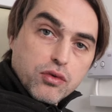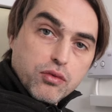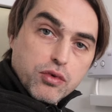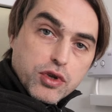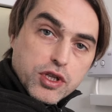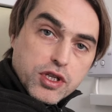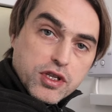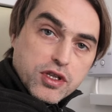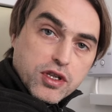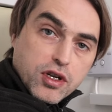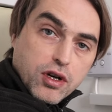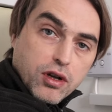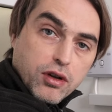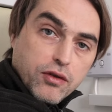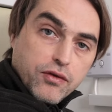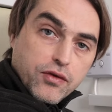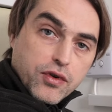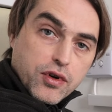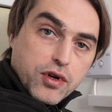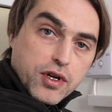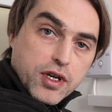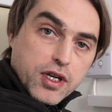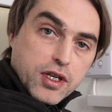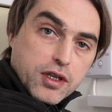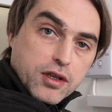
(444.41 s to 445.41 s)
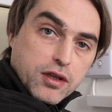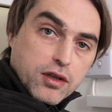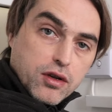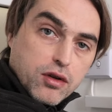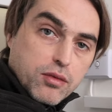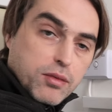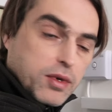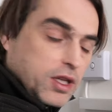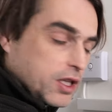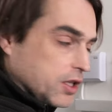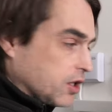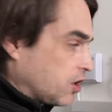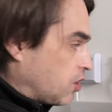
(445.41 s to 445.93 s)
which is called for heat,
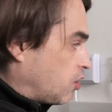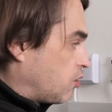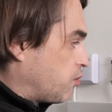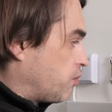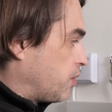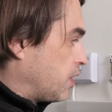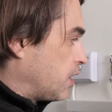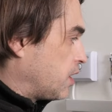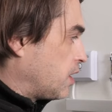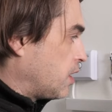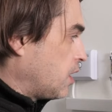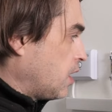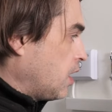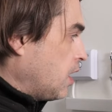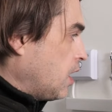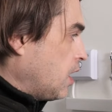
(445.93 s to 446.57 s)
normally open.